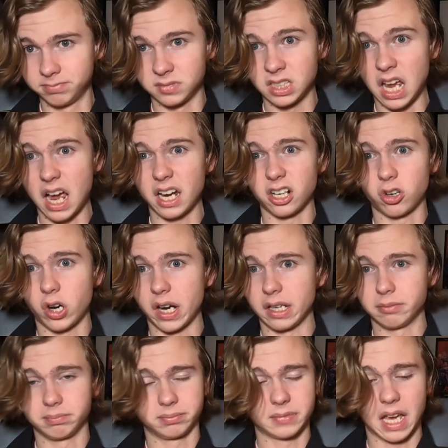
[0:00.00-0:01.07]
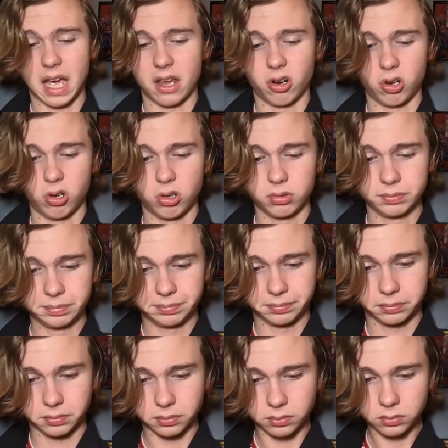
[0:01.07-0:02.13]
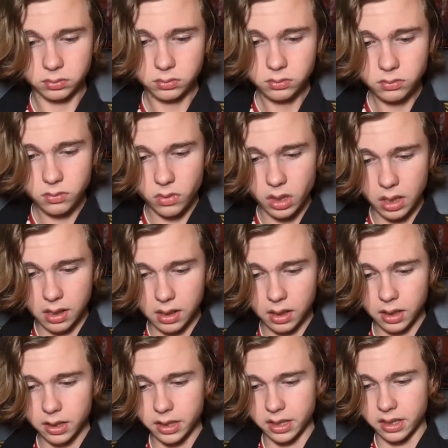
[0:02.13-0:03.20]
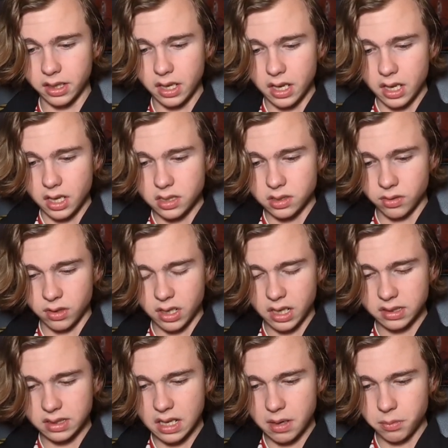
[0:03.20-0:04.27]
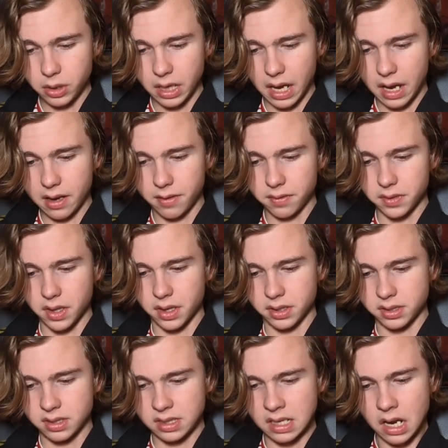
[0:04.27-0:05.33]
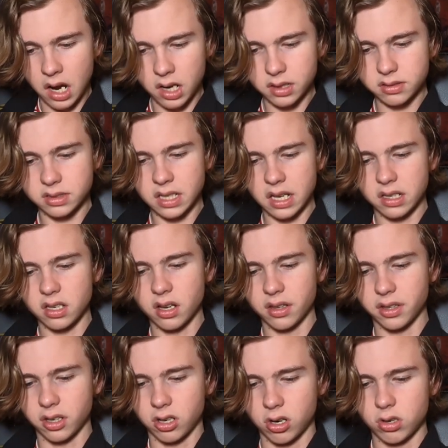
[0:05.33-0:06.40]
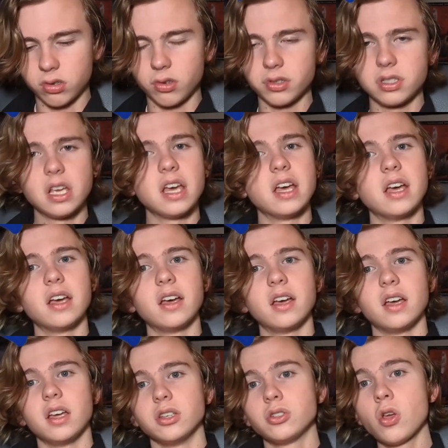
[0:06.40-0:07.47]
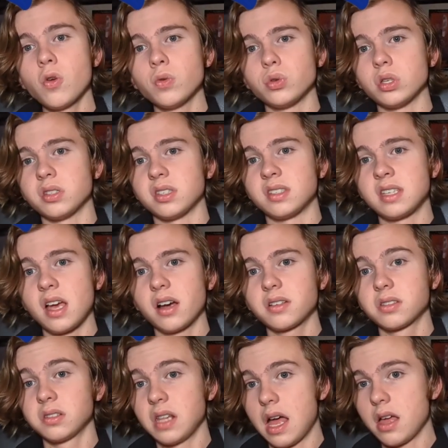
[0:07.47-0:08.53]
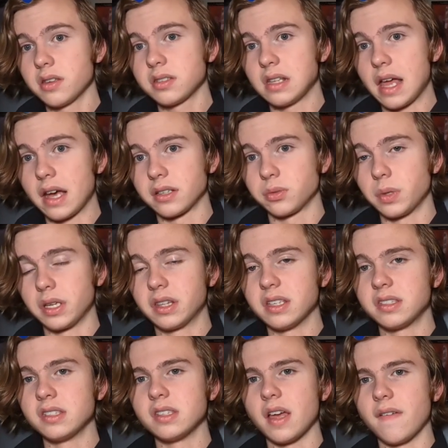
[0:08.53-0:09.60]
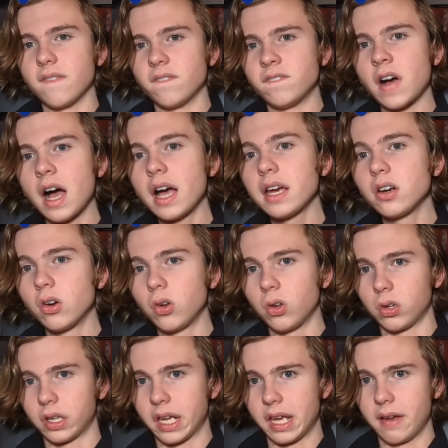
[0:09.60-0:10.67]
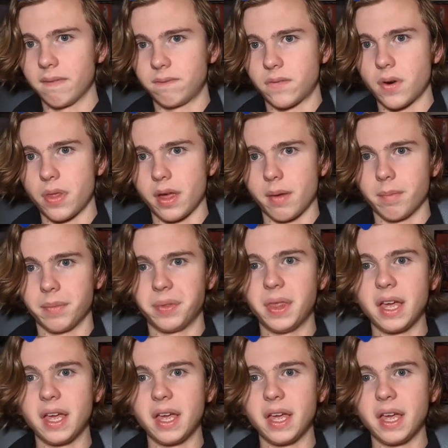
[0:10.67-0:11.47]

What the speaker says: Not great at all. Alright, so the next game we have the Seahawks taking on the Cardinals. So, since the Seahawks lost last week, this is a vital game for them.